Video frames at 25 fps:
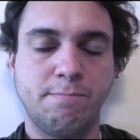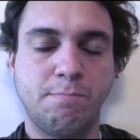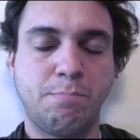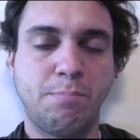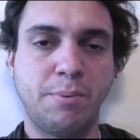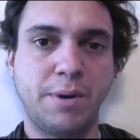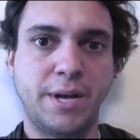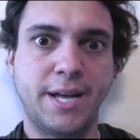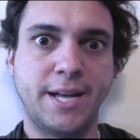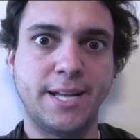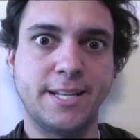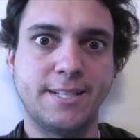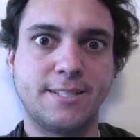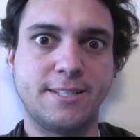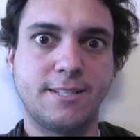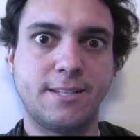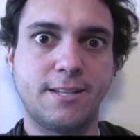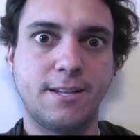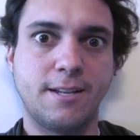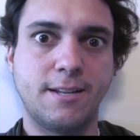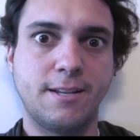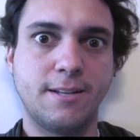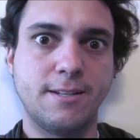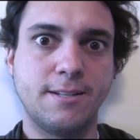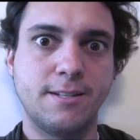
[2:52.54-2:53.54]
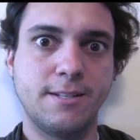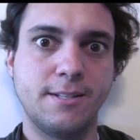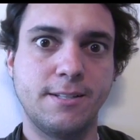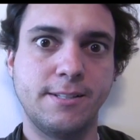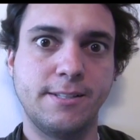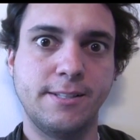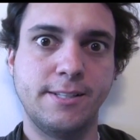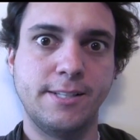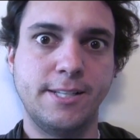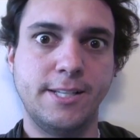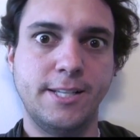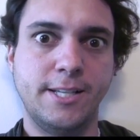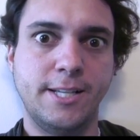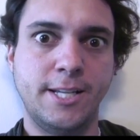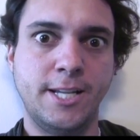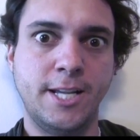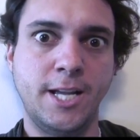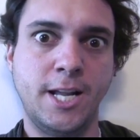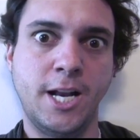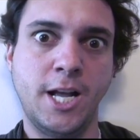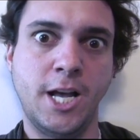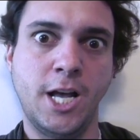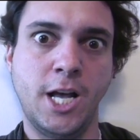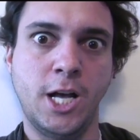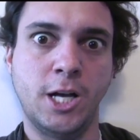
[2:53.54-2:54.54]
But,
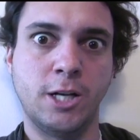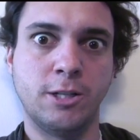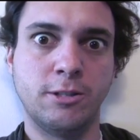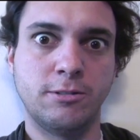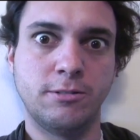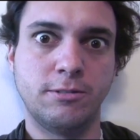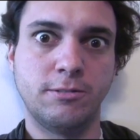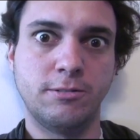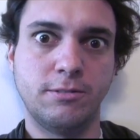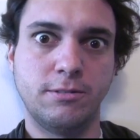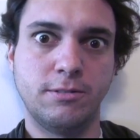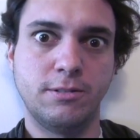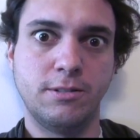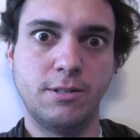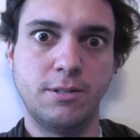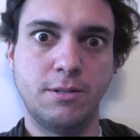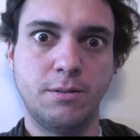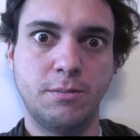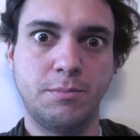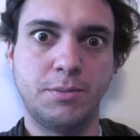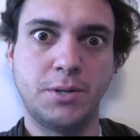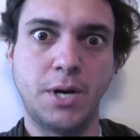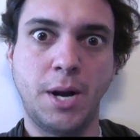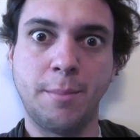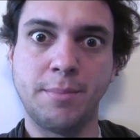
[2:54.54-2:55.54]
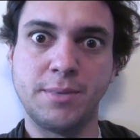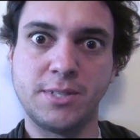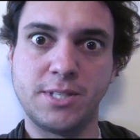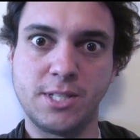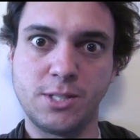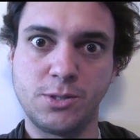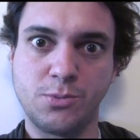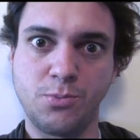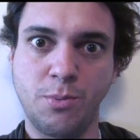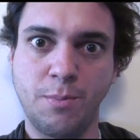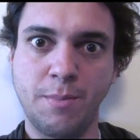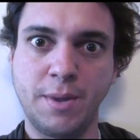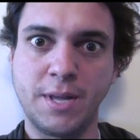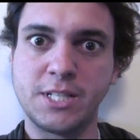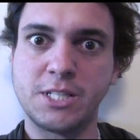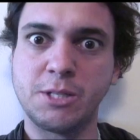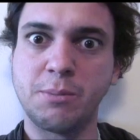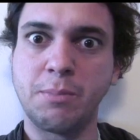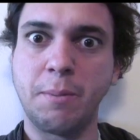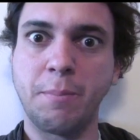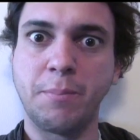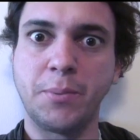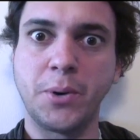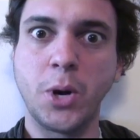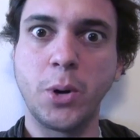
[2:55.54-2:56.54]
you know, promises were meant to
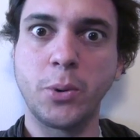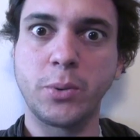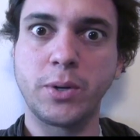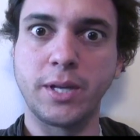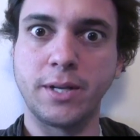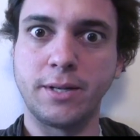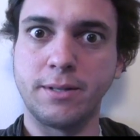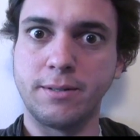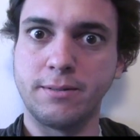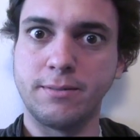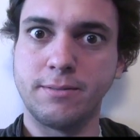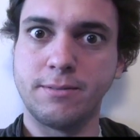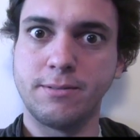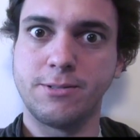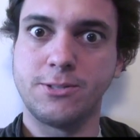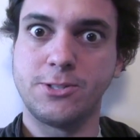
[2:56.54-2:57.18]
be broken.